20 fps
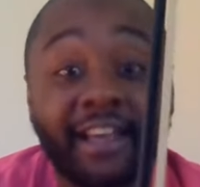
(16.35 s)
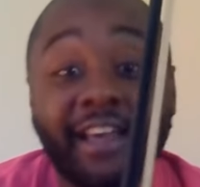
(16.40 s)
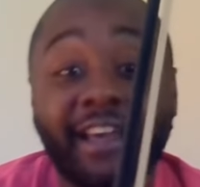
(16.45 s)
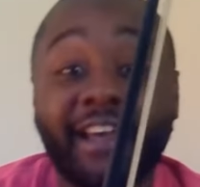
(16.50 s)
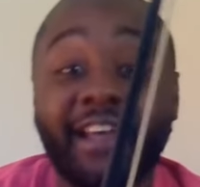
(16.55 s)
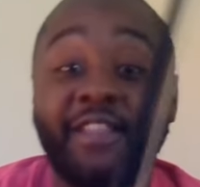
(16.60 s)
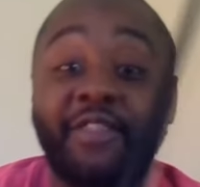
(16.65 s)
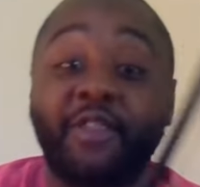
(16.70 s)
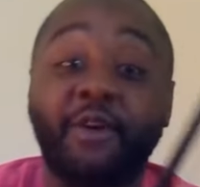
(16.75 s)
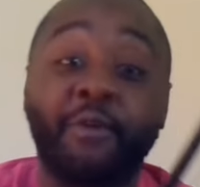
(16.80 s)

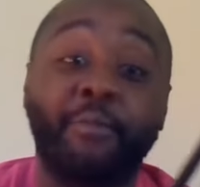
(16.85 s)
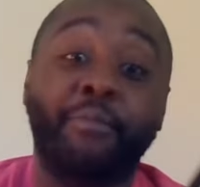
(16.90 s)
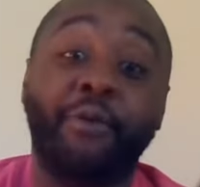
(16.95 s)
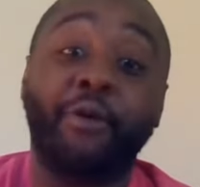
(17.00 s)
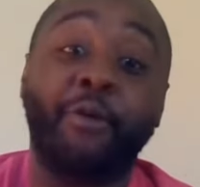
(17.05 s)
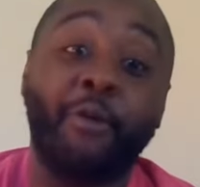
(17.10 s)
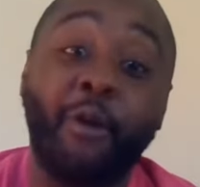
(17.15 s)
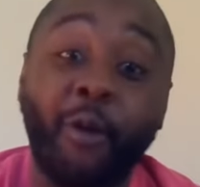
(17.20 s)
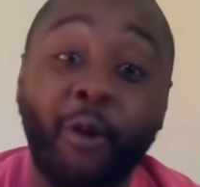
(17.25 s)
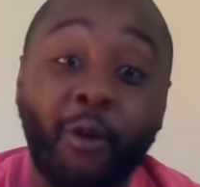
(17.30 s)
and the bow
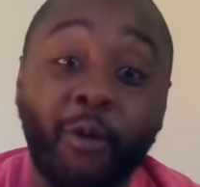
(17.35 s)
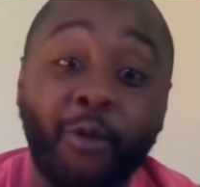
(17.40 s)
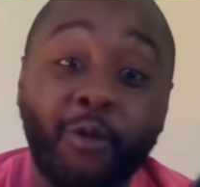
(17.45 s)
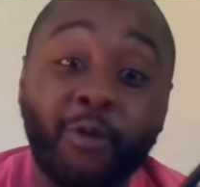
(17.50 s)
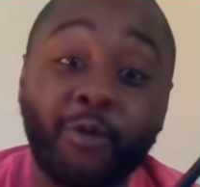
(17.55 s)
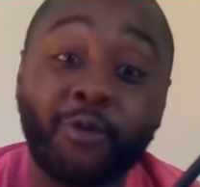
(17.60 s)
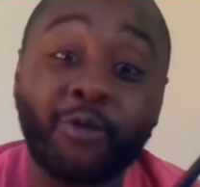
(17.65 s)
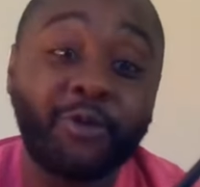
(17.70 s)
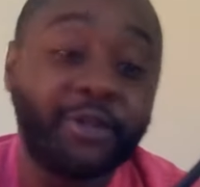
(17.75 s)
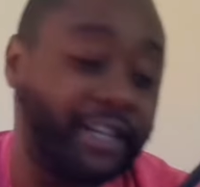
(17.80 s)

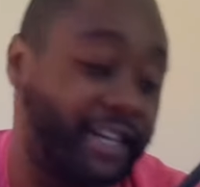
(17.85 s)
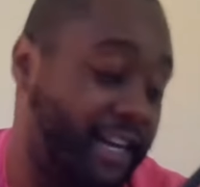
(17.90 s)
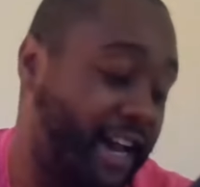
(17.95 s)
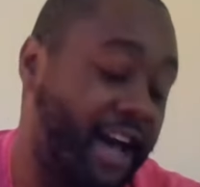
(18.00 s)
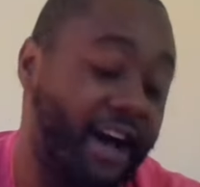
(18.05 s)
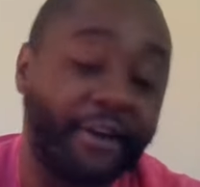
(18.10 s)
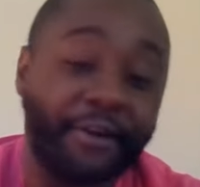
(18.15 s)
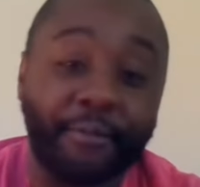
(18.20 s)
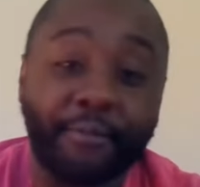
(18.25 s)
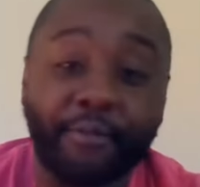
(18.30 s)
hold and
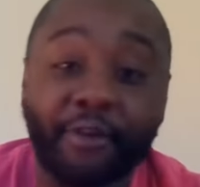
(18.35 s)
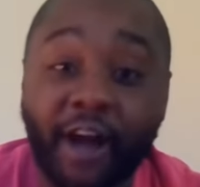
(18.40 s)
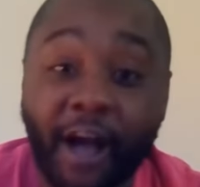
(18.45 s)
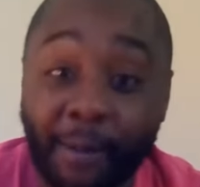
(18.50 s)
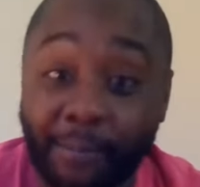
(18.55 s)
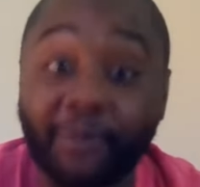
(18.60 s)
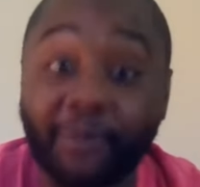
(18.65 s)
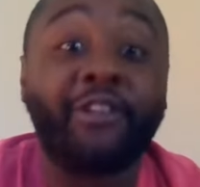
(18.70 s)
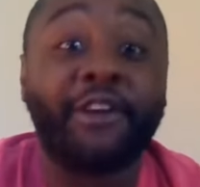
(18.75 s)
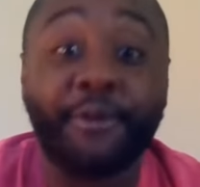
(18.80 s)
how to
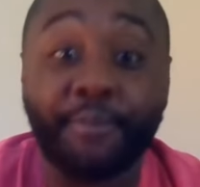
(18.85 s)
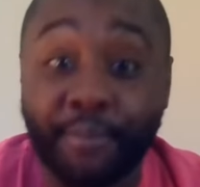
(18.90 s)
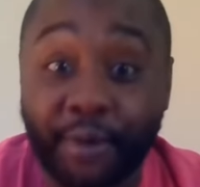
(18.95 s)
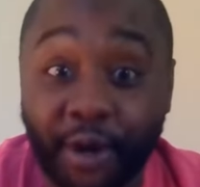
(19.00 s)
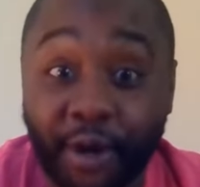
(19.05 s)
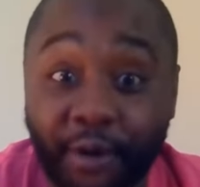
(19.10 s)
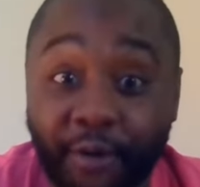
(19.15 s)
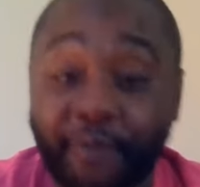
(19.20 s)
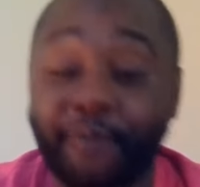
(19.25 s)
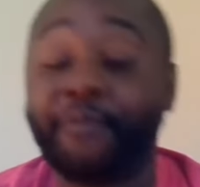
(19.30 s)
properly
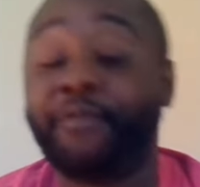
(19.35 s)
bow